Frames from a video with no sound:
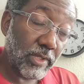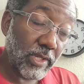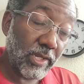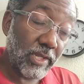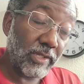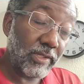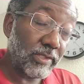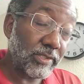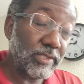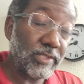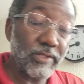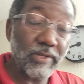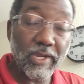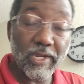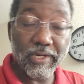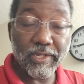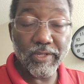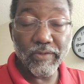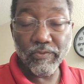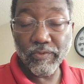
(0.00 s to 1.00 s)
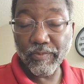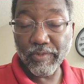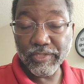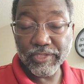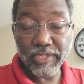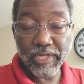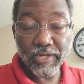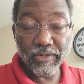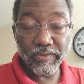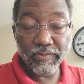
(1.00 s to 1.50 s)
I, I still got to get with my
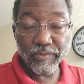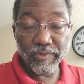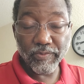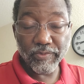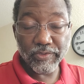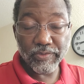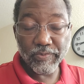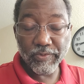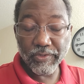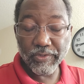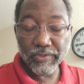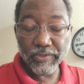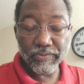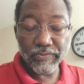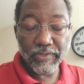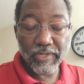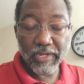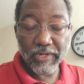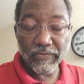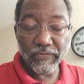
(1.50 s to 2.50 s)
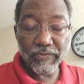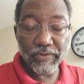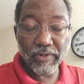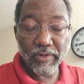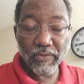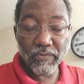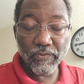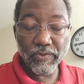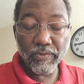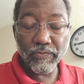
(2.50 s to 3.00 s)
channel members because we got to
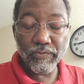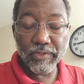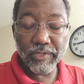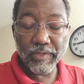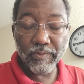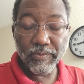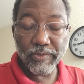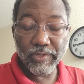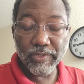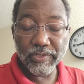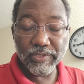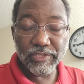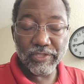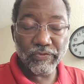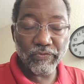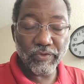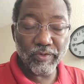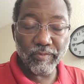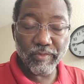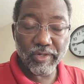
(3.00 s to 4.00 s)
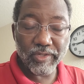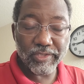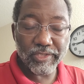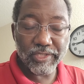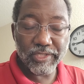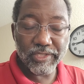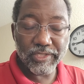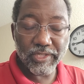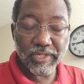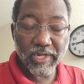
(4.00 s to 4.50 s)
figure out when we can meet because it's football
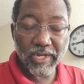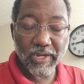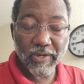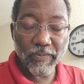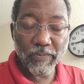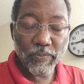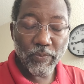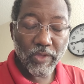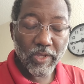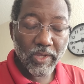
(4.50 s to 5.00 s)
season now,